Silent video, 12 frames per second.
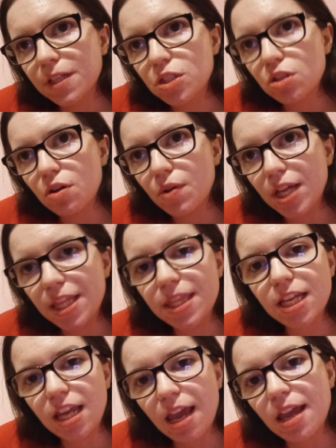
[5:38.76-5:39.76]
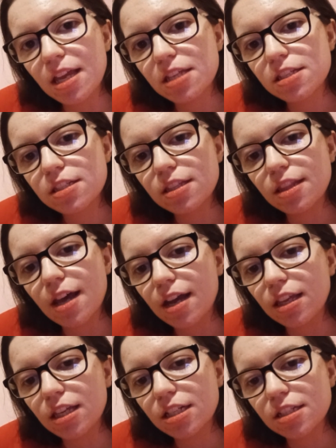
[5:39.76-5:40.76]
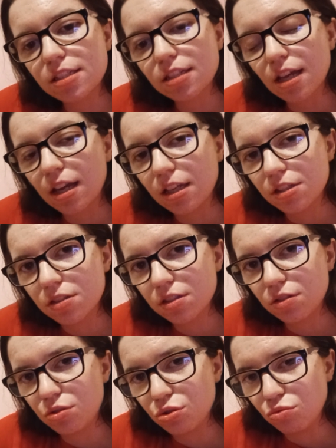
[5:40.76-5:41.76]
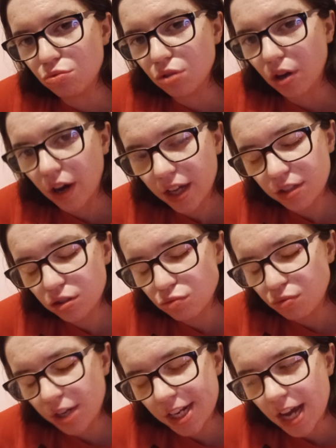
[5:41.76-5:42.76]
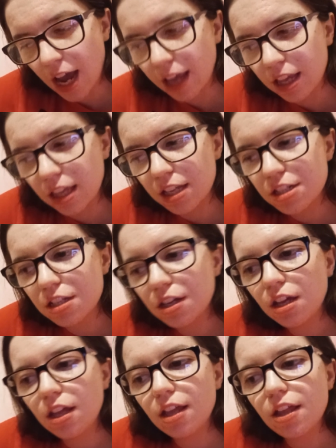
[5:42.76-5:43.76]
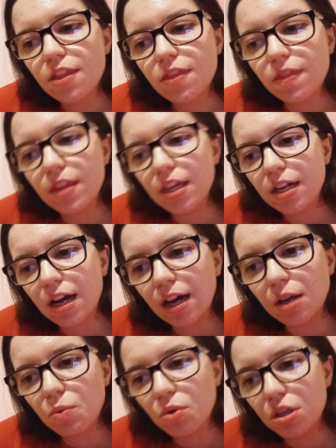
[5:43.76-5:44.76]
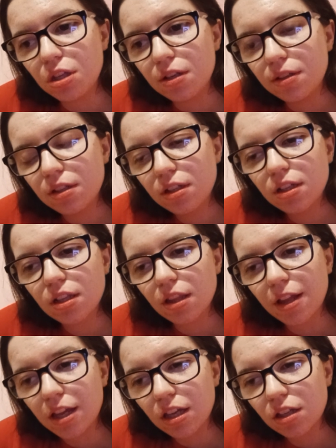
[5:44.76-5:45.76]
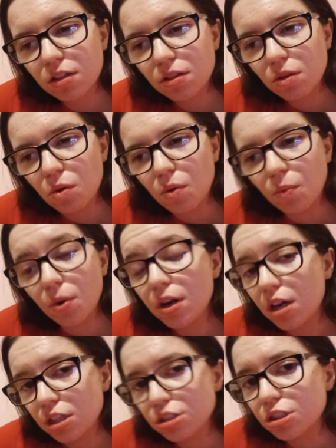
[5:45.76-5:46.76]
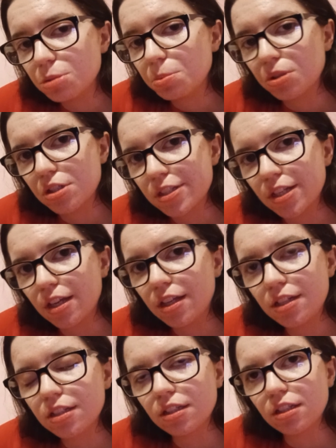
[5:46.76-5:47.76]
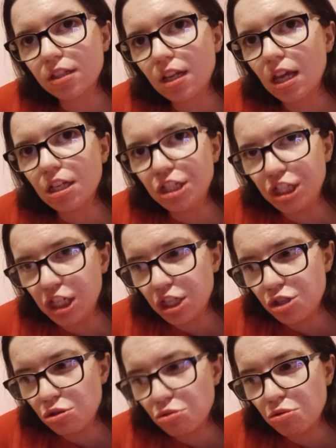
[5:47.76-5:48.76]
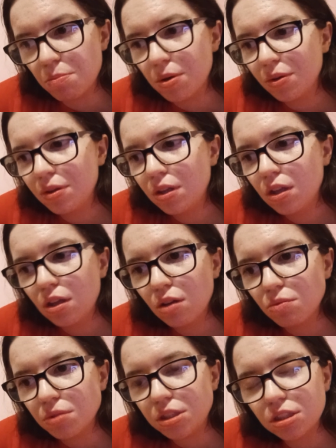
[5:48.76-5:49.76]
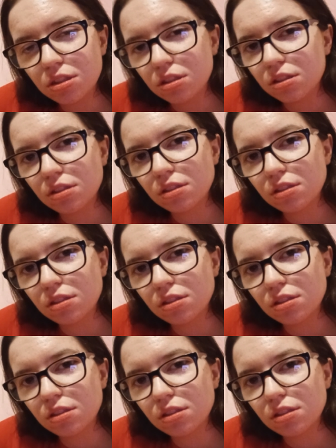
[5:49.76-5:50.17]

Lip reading: So in the case that he decides to not retie it, then I would like 100% get a G tube, which is